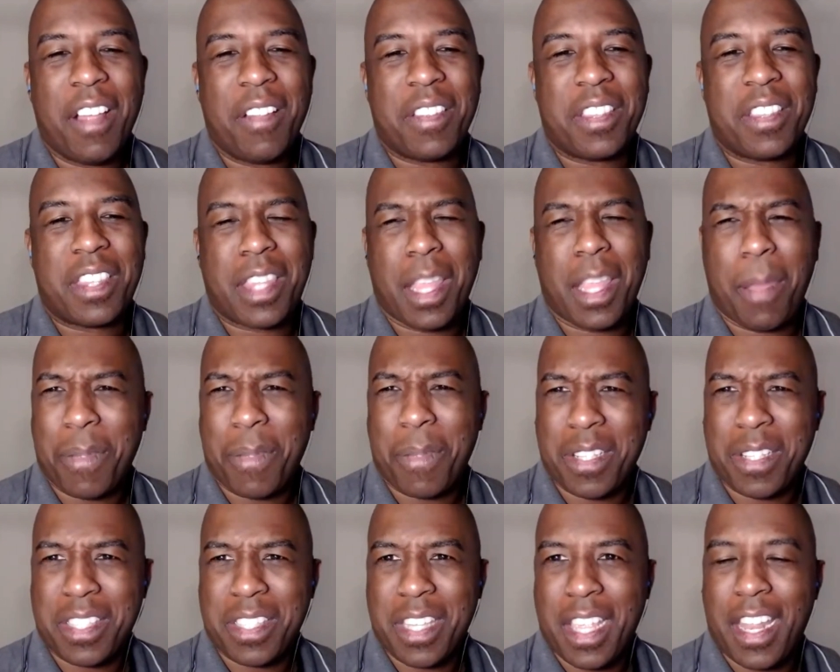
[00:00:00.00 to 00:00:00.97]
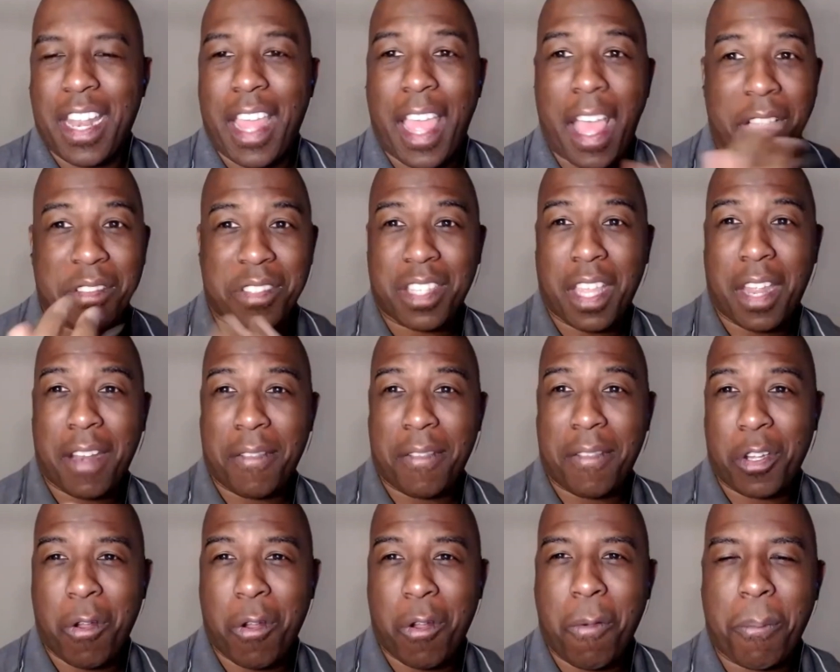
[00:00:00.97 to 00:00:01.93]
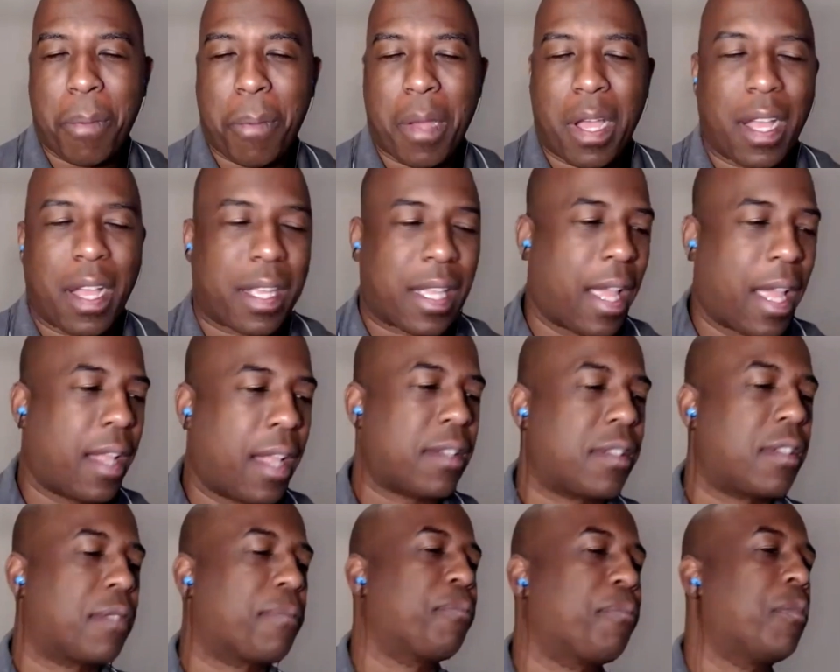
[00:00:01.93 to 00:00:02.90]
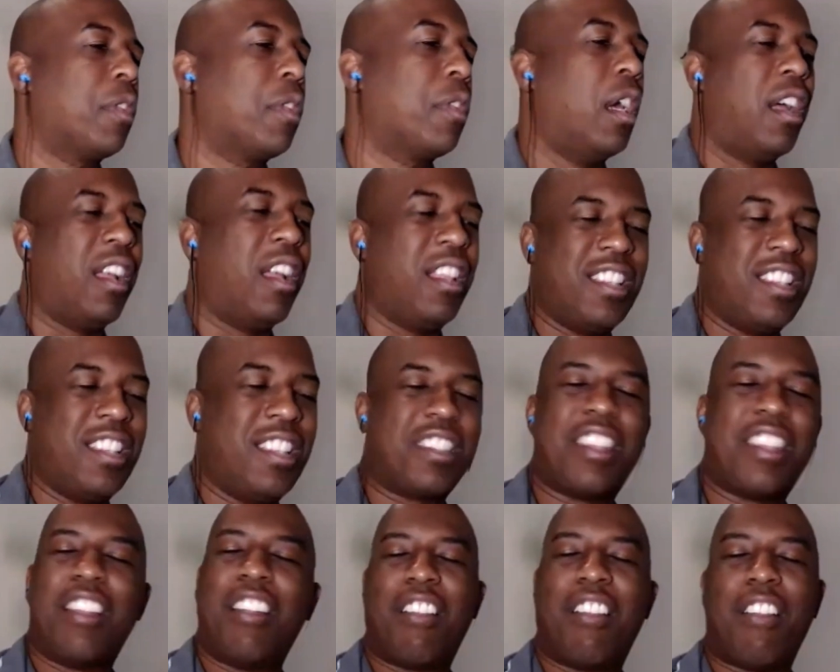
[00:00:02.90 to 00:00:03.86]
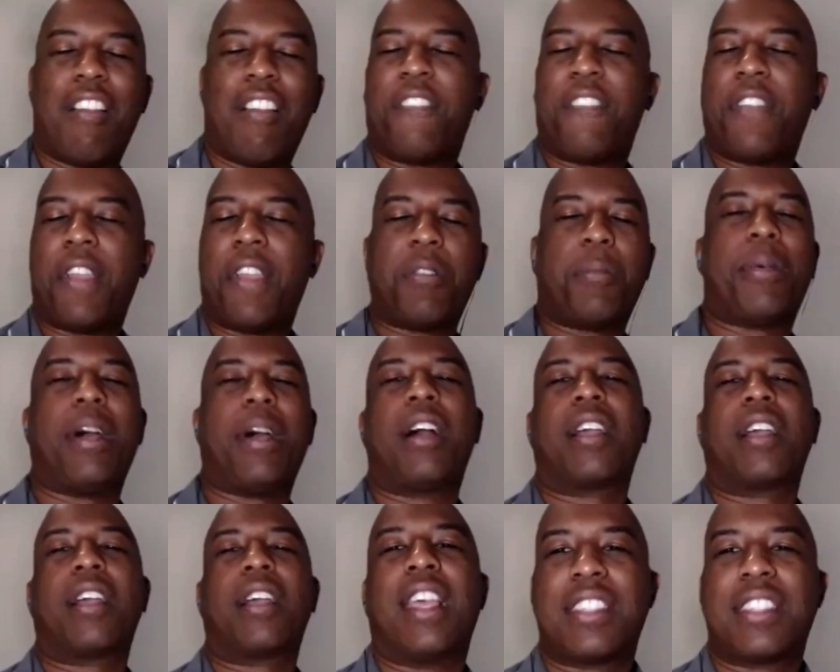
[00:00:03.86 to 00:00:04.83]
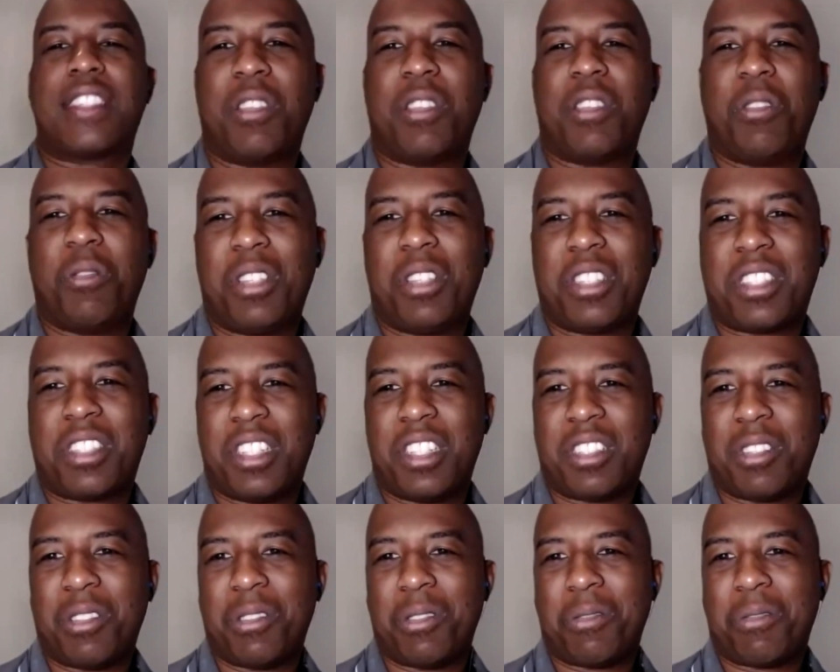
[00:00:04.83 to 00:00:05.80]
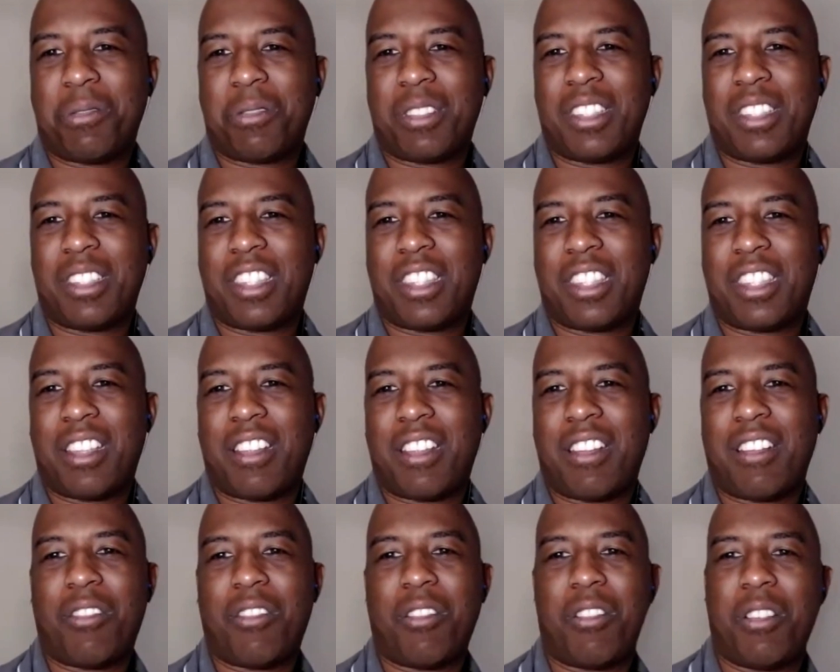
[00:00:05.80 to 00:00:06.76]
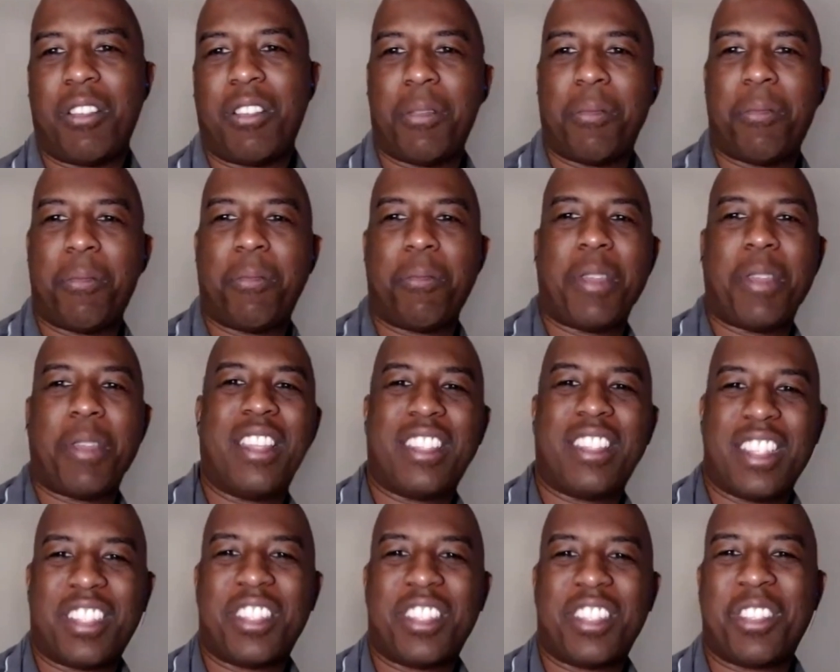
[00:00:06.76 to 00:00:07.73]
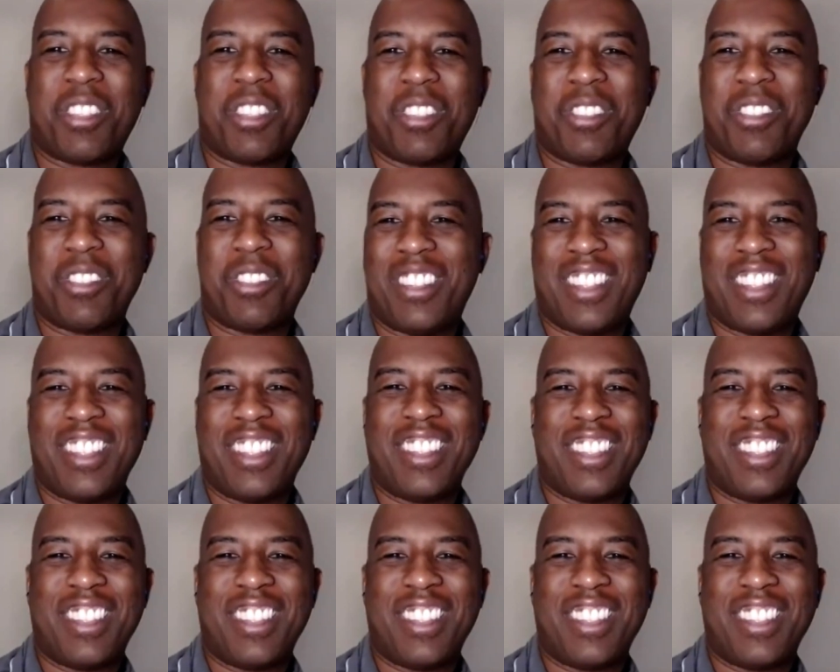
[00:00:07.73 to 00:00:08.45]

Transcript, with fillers: that being said, outside of your own podcast, is there a favorite podcast that you listen to there or pay attention to?